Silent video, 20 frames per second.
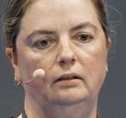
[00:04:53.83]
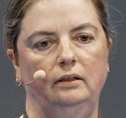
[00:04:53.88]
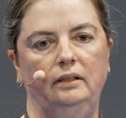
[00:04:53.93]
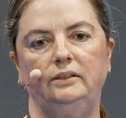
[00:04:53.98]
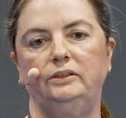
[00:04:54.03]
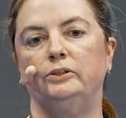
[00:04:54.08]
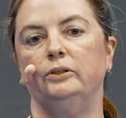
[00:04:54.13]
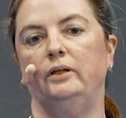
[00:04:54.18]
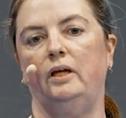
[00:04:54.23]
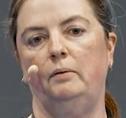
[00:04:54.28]

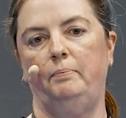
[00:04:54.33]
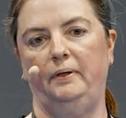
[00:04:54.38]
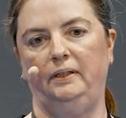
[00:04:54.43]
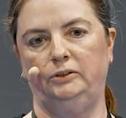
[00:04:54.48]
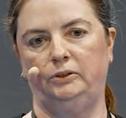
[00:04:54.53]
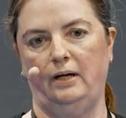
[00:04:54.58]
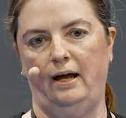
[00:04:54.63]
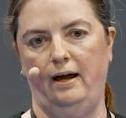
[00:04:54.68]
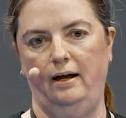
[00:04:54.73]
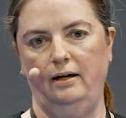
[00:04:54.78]
least you're keeping
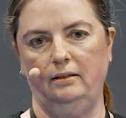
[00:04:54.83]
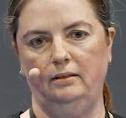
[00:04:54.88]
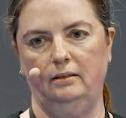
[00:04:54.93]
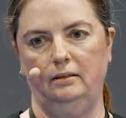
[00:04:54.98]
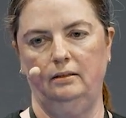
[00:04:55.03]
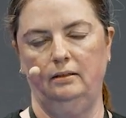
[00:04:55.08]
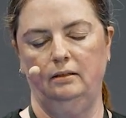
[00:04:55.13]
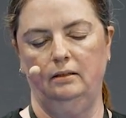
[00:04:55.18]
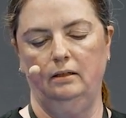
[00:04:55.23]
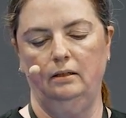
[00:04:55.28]
track,
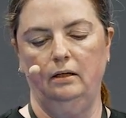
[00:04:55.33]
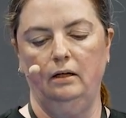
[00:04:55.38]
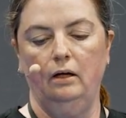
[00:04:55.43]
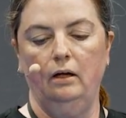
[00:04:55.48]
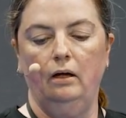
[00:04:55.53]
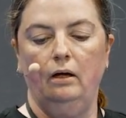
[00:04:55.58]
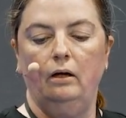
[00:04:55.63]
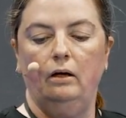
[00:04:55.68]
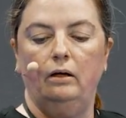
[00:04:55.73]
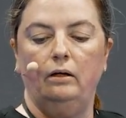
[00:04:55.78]

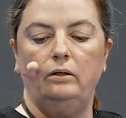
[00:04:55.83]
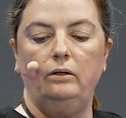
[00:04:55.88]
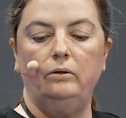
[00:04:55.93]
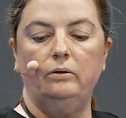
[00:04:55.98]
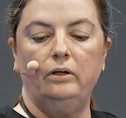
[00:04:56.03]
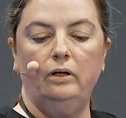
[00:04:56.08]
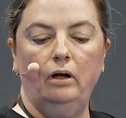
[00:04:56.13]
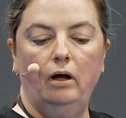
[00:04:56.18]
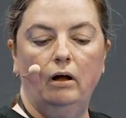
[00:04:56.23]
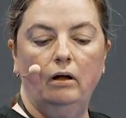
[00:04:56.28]
you
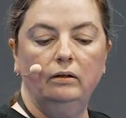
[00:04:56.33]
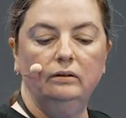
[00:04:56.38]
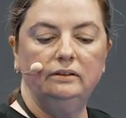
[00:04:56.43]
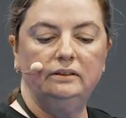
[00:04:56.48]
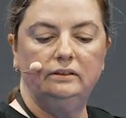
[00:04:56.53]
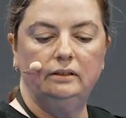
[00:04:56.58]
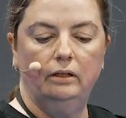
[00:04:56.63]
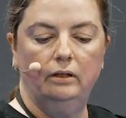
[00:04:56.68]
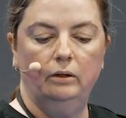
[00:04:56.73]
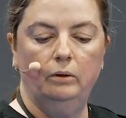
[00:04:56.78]
can
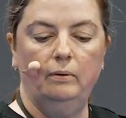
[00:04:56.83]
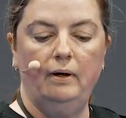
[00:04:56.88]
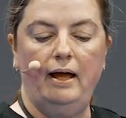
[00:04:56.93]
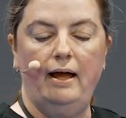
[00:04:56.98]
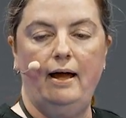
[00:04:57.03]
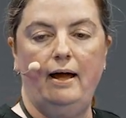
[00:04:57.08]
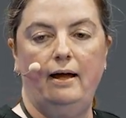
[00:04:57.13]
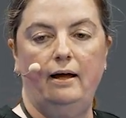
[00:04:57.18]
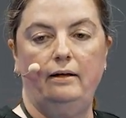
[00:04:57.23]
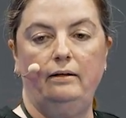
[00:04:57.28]
also
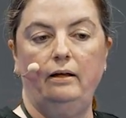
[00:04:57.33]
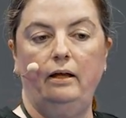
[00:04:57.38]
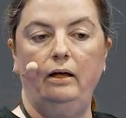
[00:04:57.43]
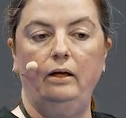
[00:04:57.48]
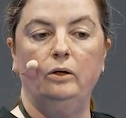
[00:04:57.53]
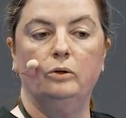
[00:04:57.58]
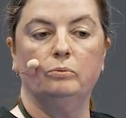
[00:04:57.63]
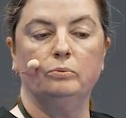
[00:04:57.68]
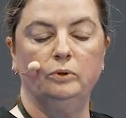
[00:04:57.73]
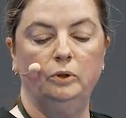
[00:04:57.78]
add
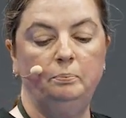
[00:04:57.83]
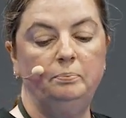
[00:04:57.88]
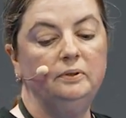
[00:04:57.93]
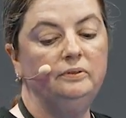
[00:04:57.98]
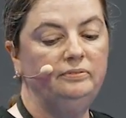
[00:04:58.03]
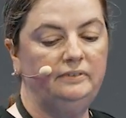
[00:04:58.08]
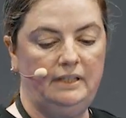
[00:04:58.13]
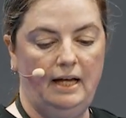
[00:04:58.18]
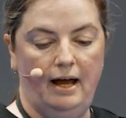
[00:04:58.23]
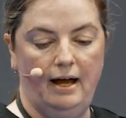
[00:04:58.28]
a group
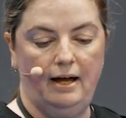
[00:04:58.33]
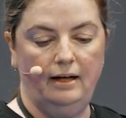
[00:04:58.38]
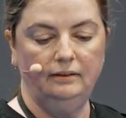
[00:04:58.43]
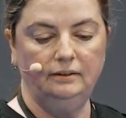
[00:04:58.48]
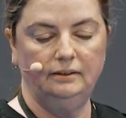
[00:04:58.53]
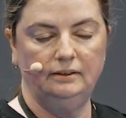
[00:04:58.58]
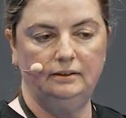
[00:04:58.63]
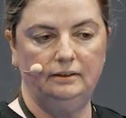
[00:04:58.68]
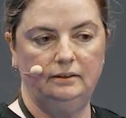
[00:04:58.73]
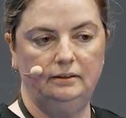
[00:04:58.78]
of
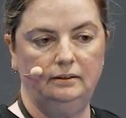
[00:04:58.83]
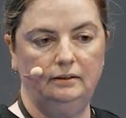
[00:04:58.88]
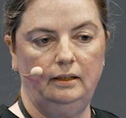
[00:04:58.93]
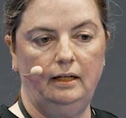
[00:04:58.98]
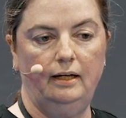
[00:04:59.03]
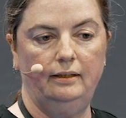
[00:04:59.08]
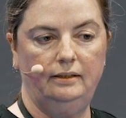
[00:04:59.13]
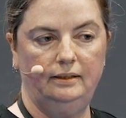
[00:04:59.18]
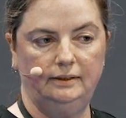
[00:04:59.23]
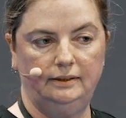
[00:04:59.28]
tasks
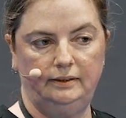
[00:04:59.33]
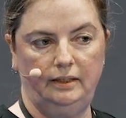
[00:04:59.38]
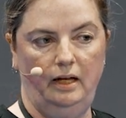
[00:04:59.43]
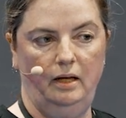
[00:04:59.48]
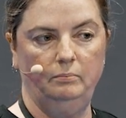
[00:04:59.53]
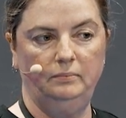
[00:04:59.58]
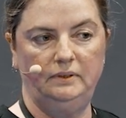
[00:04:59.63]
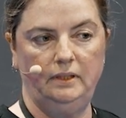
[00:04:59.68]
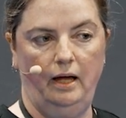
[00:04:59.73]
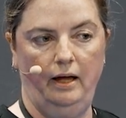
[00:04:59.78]
at the
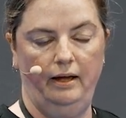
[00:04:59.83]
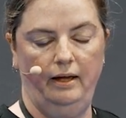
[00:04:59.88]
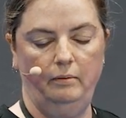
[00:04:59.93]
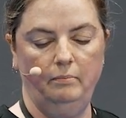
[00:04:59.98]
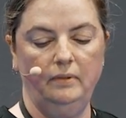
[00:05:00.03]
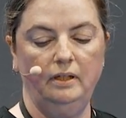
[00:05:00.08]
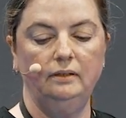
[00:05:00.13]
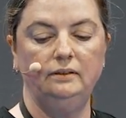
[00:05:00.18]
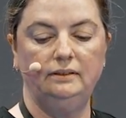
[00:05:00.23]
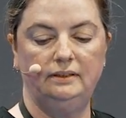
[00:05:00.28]
same
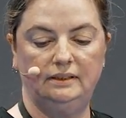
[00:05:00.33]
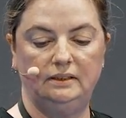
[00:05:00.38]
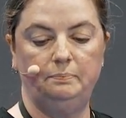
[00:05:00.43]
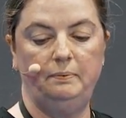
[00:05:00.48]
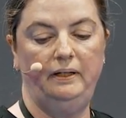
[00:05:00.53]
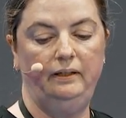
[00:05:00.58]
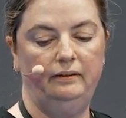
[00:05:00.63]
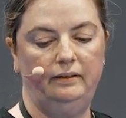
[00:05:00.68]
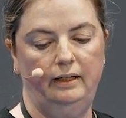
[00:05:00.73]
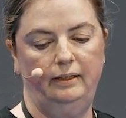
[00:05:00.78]
time to
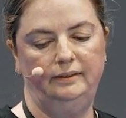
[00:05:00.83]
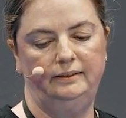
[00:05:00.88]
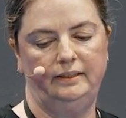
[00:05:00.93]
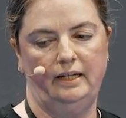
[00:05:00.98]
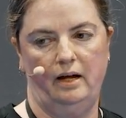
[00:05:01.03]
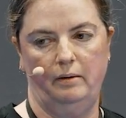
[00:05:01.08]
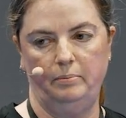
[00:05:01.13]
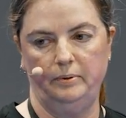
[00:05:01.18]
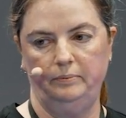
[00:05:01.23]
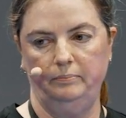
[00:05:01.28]
speed things
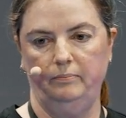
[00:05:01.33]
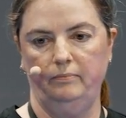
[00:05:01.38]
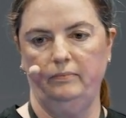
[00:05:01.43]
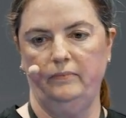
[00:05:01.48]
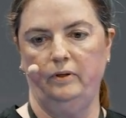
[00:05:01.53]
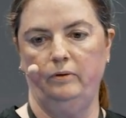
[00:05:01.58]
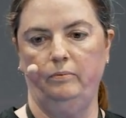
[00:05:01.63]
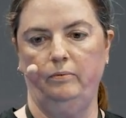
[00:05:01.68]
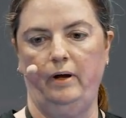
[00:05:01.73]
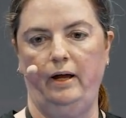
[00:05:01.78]
up,
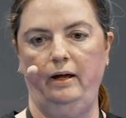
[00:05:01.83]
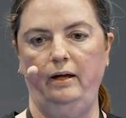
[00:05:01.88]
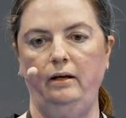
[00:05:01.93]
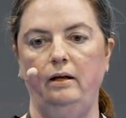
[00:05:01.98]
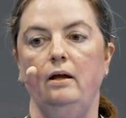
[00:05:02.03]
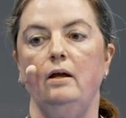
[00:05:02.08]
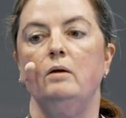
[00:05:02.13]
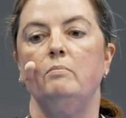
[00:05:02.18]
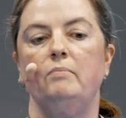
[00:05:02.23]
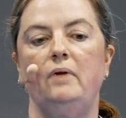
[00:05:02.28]

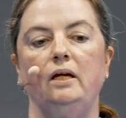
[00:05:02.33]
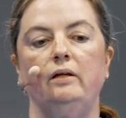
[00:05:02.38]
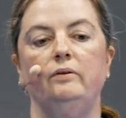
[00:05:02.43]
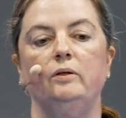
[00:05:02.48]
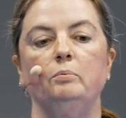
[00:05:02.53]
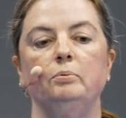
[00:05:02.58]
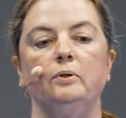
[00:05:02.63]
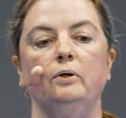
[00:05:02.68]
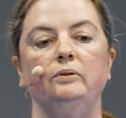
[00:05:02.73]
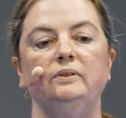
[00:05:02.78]
right? Make
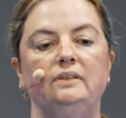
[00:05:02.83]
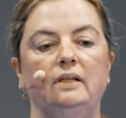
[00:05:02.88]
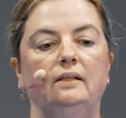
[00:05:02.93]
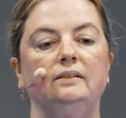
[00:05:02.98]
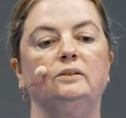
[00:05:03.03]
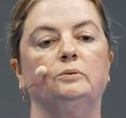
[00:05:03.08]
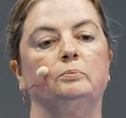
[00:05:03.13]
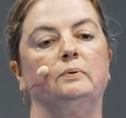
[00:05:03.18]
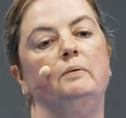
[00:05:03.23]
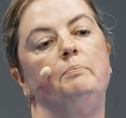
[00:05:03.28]
the
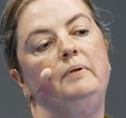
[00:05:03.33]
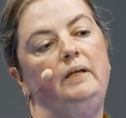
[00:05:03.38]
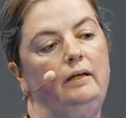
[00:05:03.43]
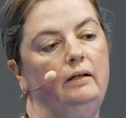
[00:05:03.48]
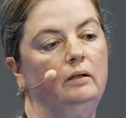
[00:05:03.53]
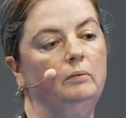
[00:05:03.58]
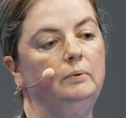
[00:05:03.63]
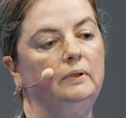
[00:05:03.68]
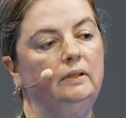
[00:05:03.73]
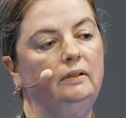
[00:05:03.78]
process
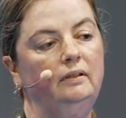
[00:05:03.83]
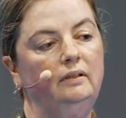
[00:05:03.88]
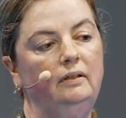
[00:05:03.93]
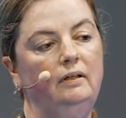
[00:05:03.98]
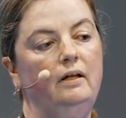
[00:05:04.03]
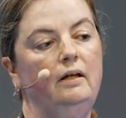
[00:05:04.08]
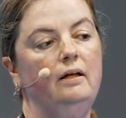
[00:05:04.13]
repeatable